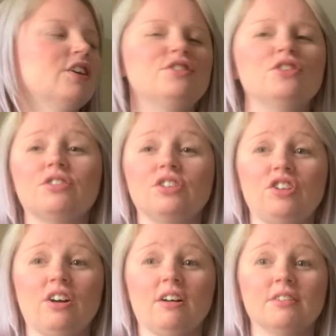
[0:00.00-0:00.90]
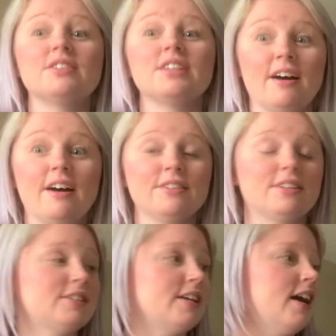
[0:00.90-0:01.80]
Not a chance,
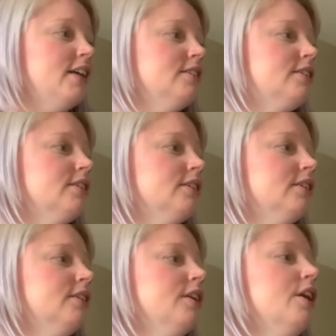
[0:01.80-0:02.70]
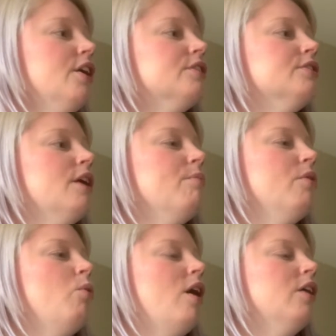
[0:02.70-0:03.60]
understand? Number
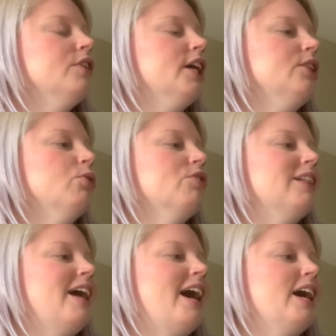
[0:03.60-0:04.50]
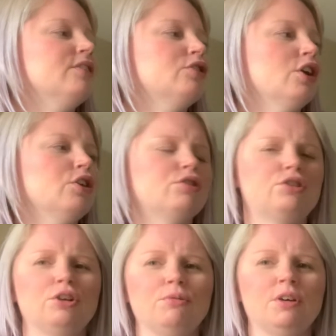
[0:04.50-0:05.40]
one in all the land,
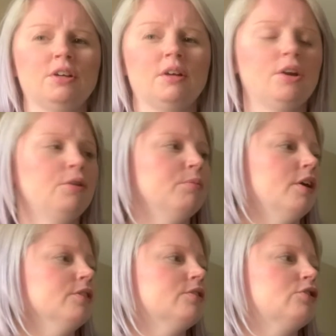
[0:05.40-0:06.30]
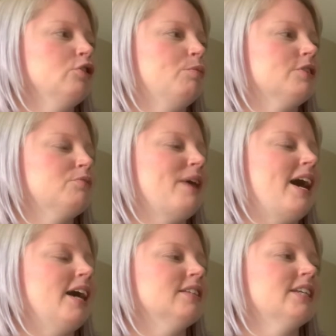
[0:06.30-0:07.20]
superhuman, super
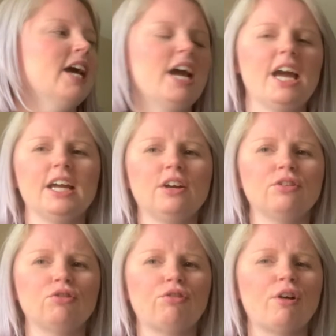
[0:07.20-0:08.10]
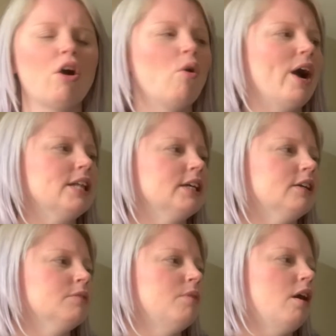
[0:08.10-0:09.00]
spanned, in control and in
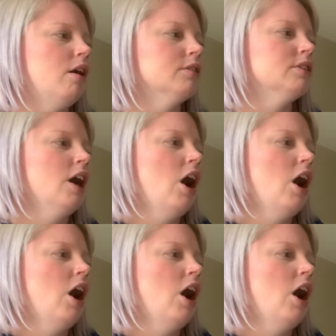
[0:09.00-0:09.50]
command.